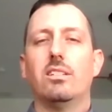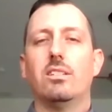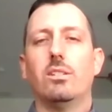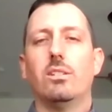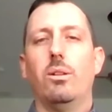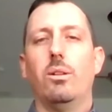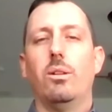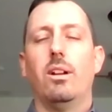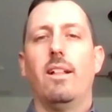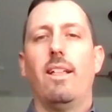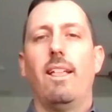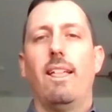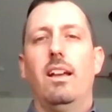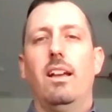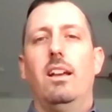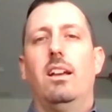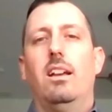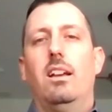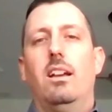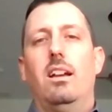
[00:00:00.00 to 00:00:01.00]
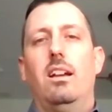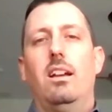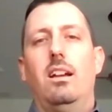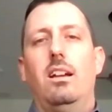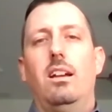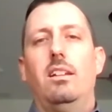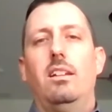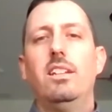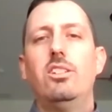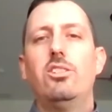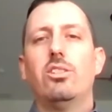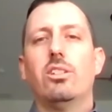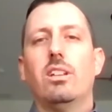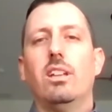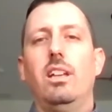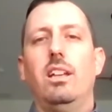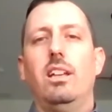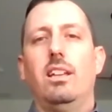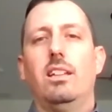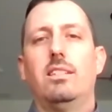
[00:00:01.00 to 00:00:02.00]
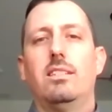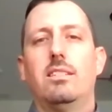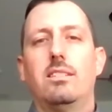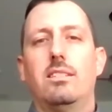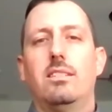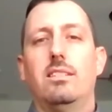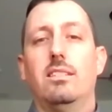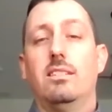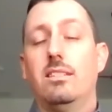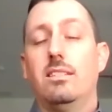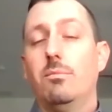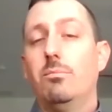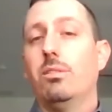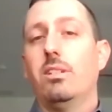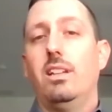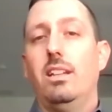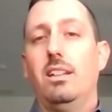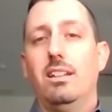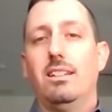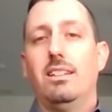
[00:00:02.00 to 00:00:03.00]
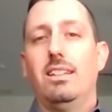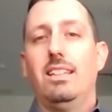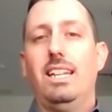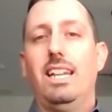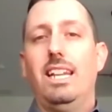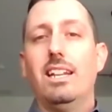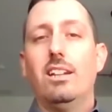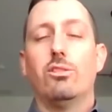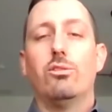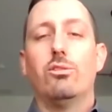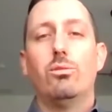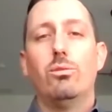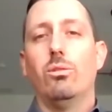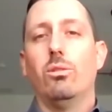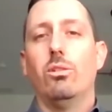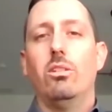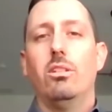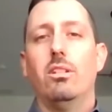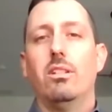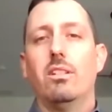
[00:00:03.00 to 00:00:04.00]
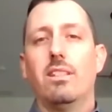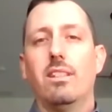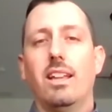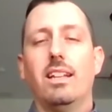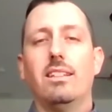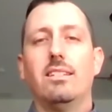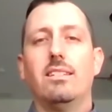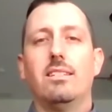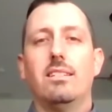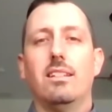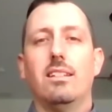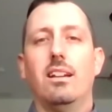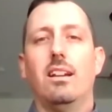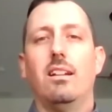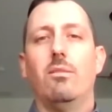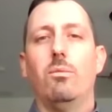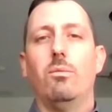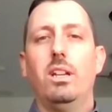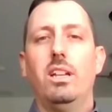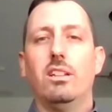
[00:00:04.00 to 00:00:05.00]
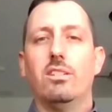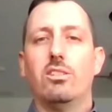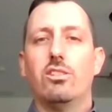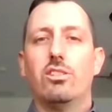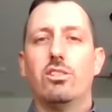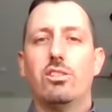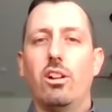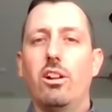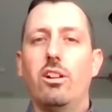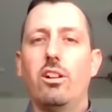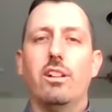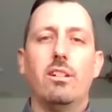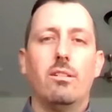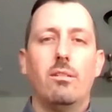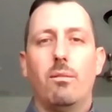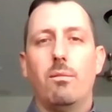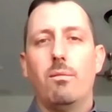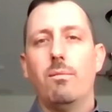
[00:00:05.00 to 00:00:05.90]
So initially it's to simply get a tool that we can start